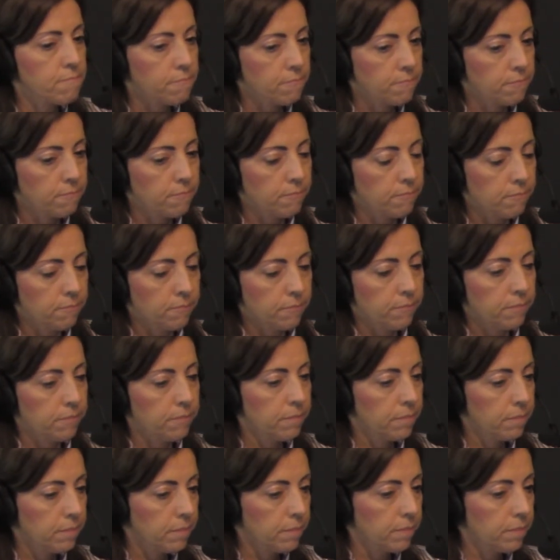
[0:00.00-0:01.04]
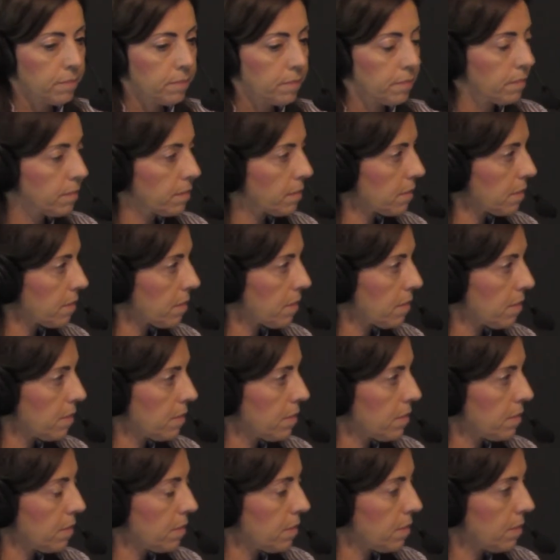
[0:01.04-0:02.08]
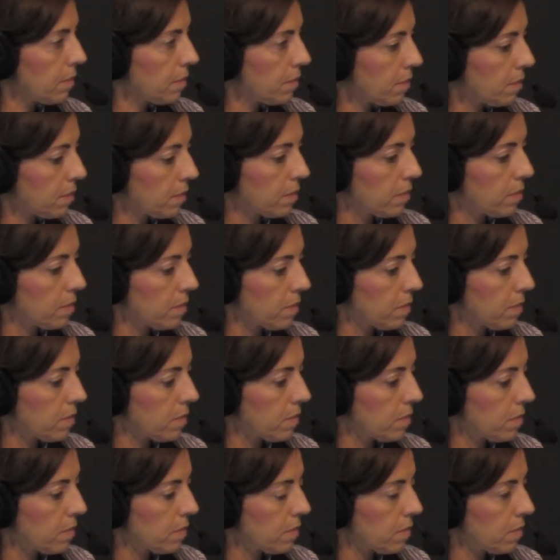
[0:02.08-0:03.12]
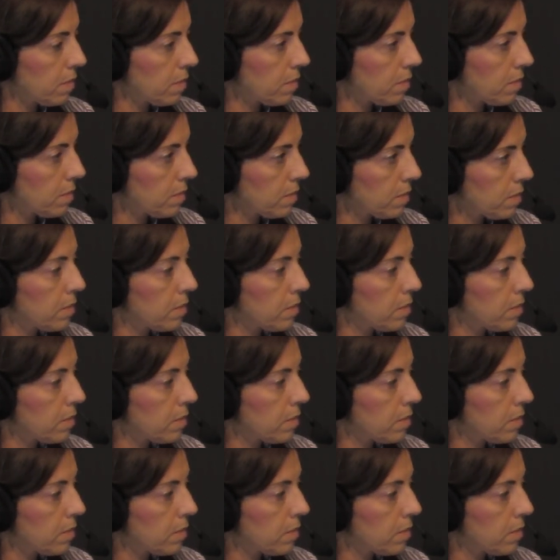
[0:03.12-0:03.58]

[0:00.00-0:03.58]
[no speech]